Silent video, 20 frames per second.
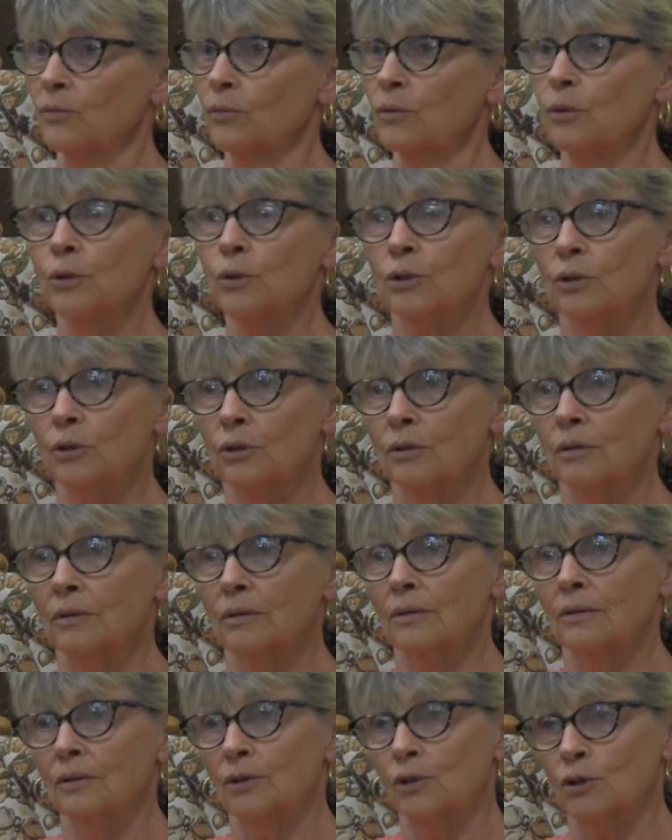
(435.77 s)
Rouge
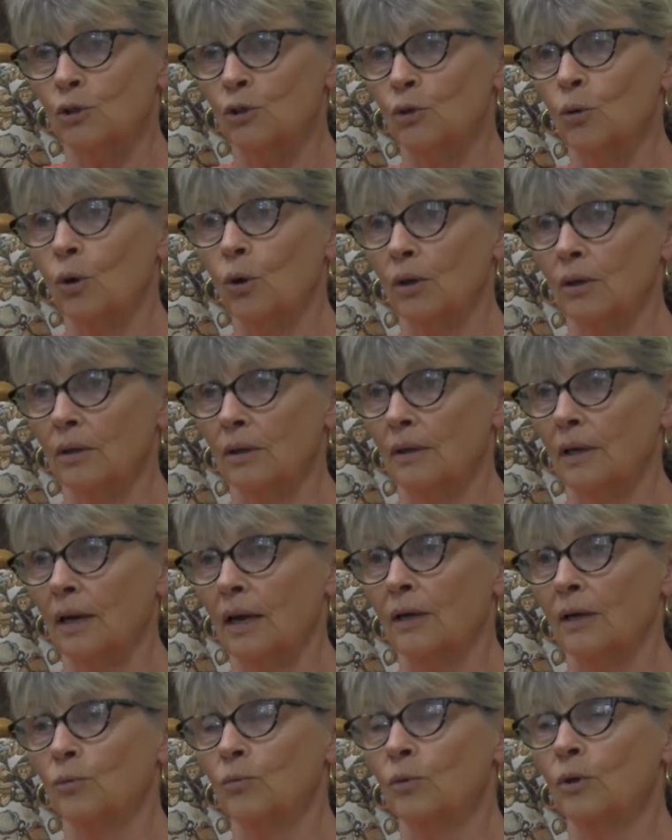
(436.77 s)
store that they
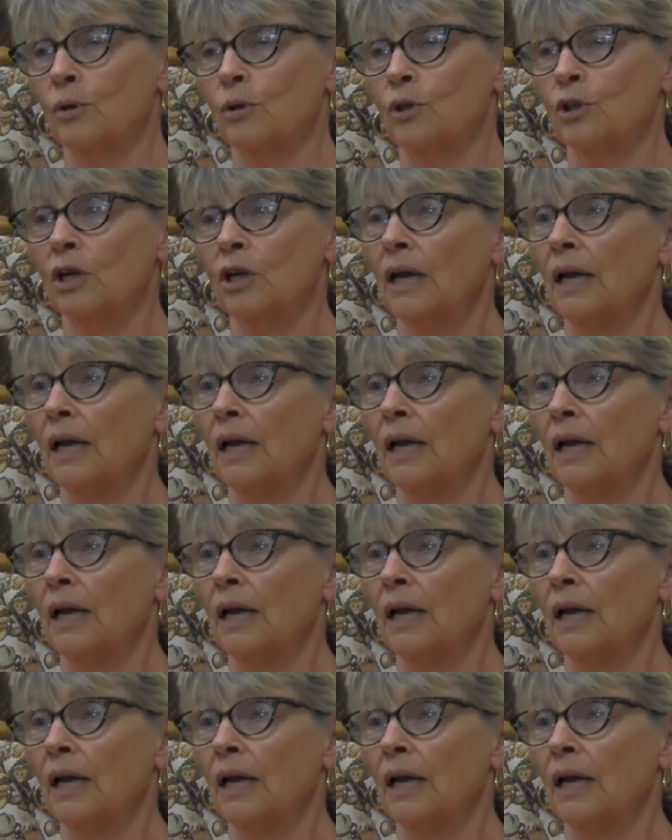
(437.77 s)
had in Rouge.